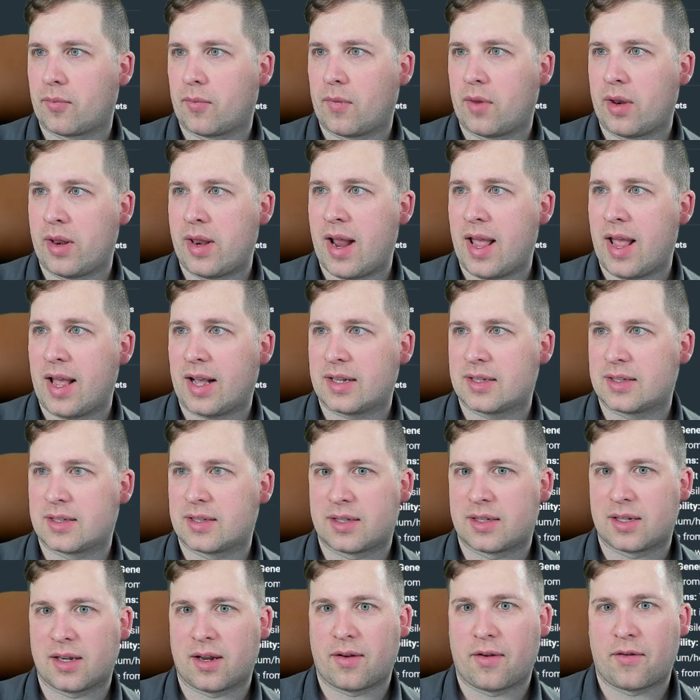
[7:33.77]

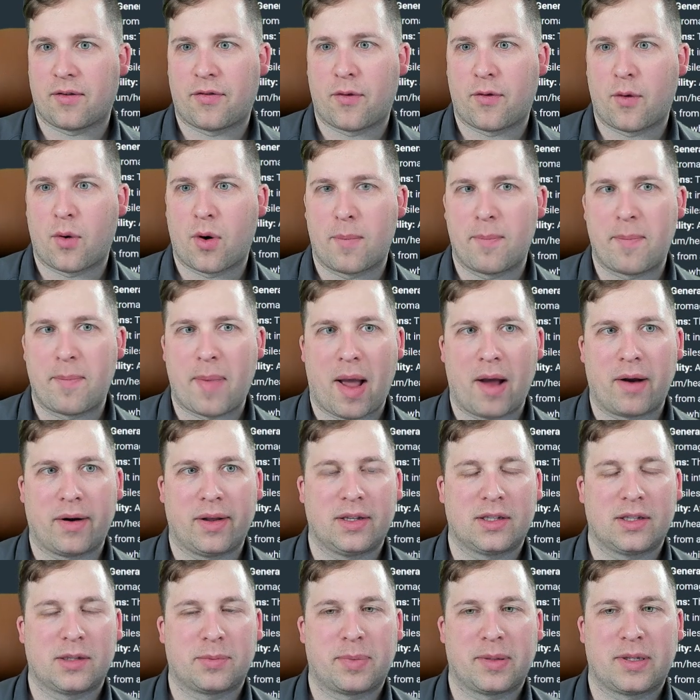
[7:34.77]
Next, for bounty
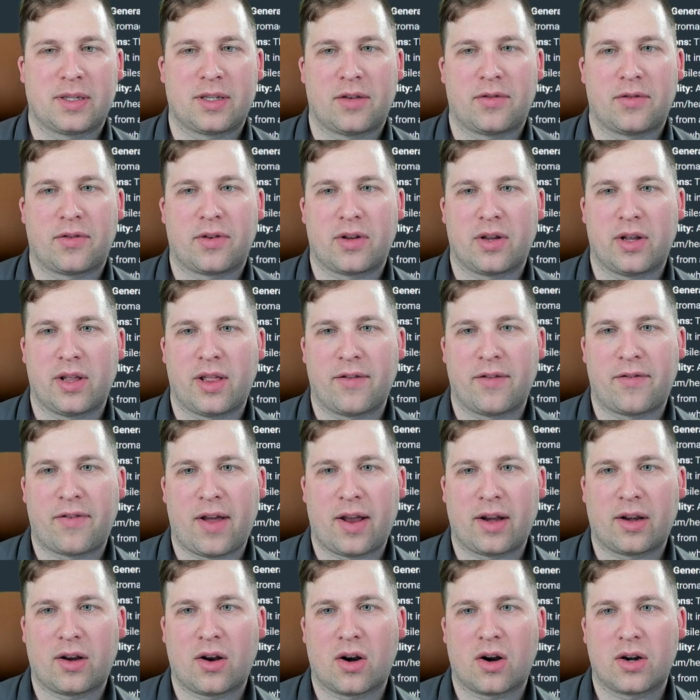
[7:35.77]
specifically, the
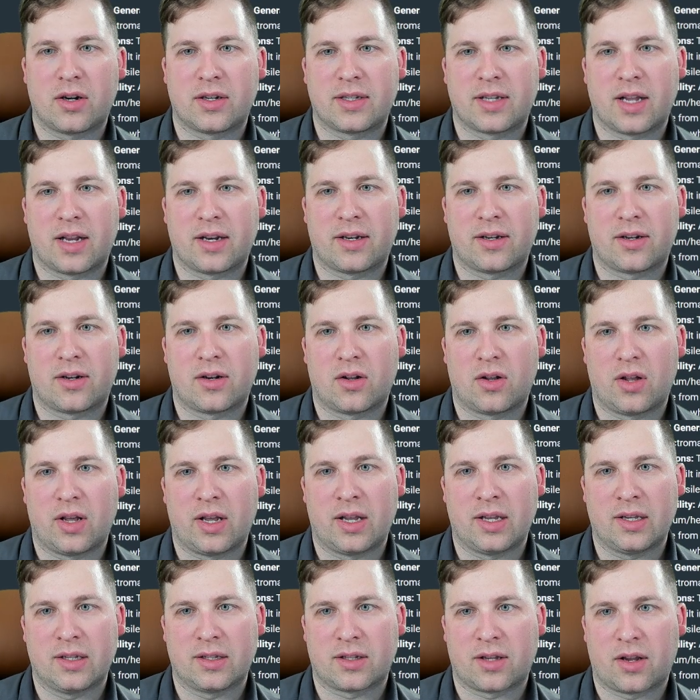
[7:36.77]
Vanguard Sentinel
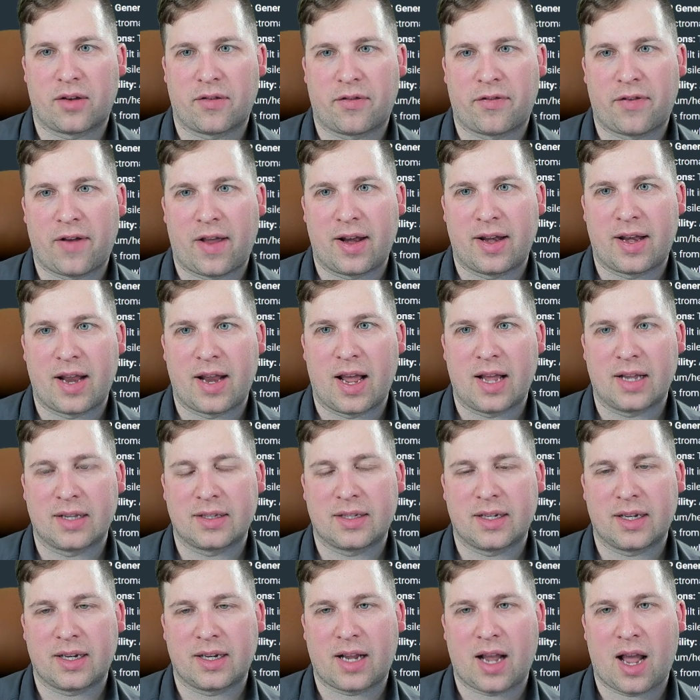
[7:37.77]
is
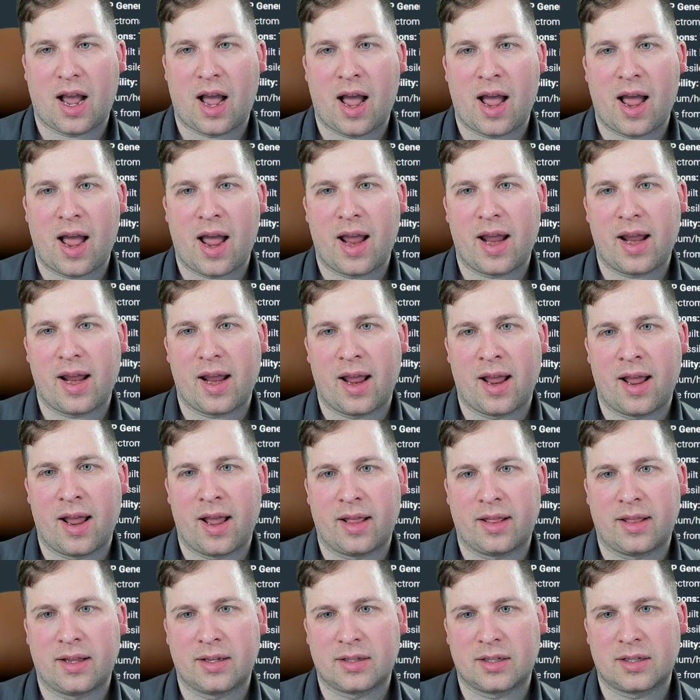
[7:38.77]
fantastic.
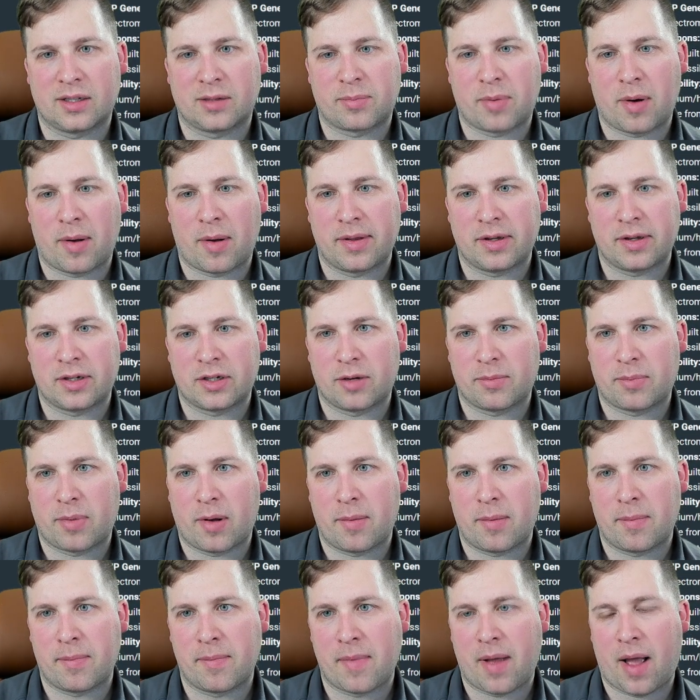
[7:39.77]
This is probably the ship
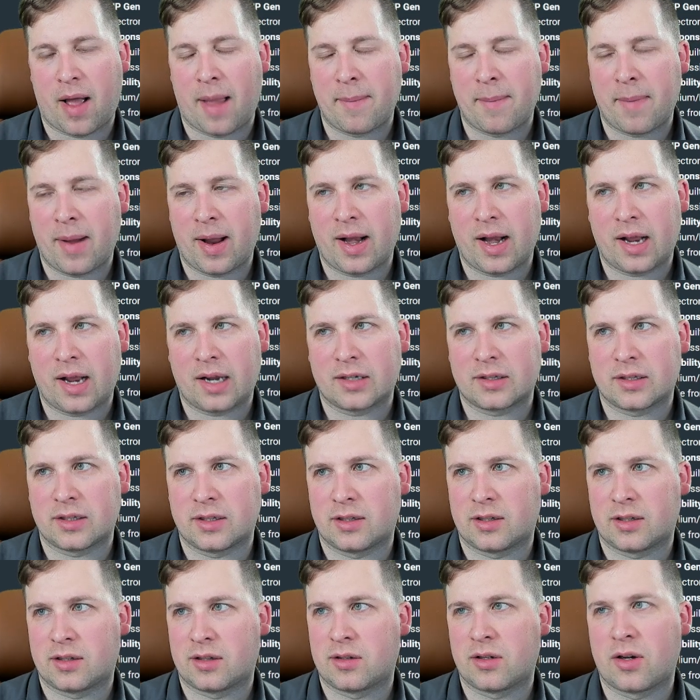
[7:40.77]
I might actually
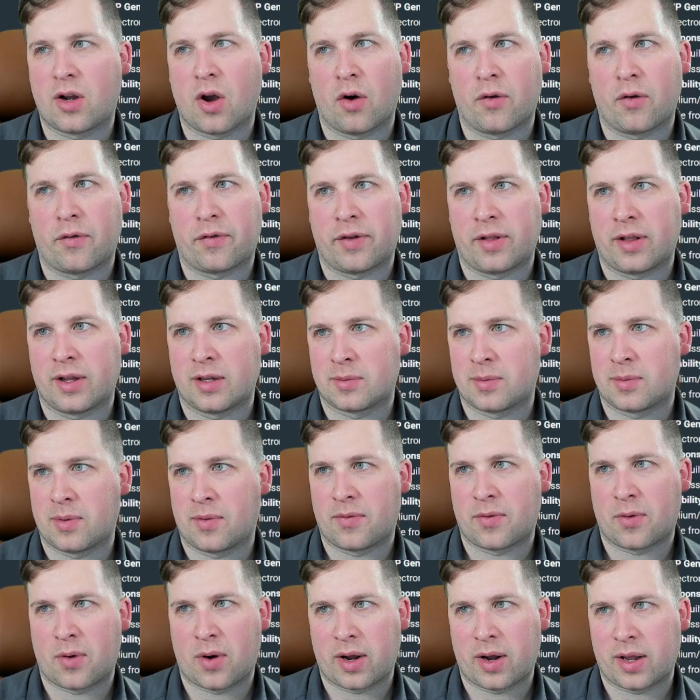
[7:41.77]
go for this
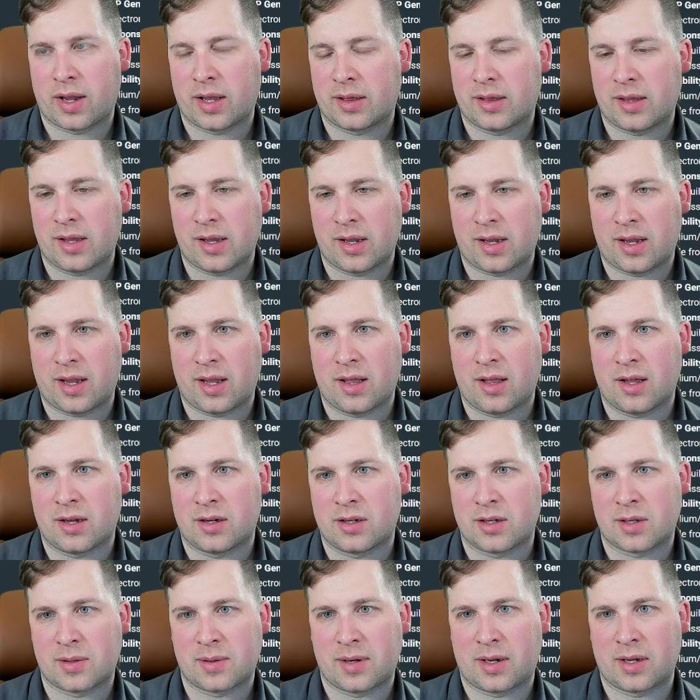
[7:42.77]
before I get the Aquila,
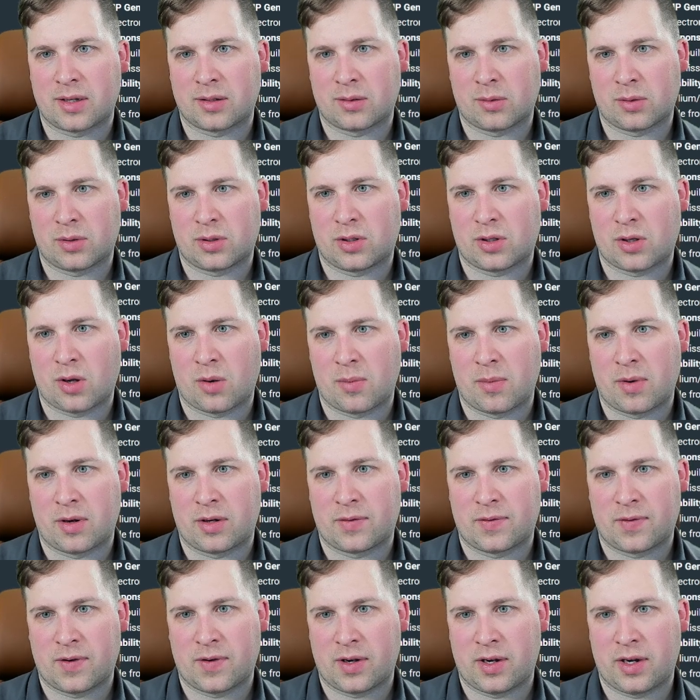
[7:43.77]
just because it's so
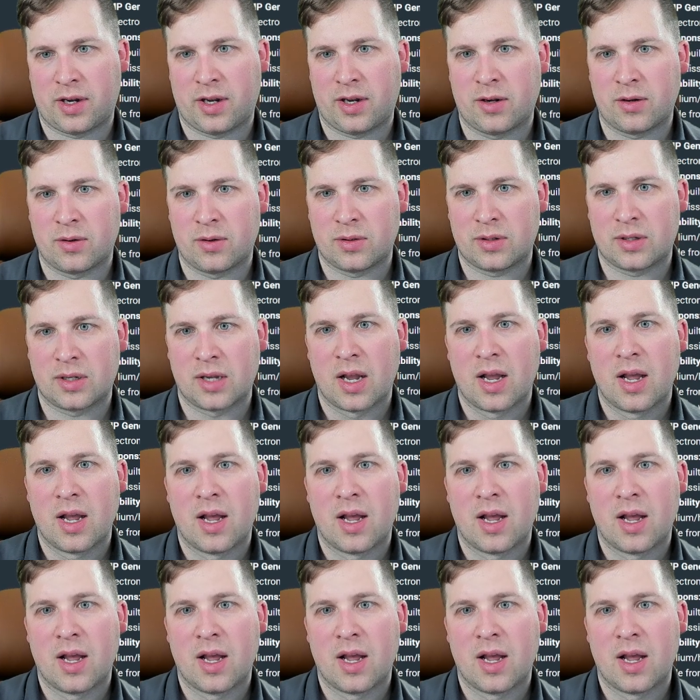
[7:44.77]
much fun to use.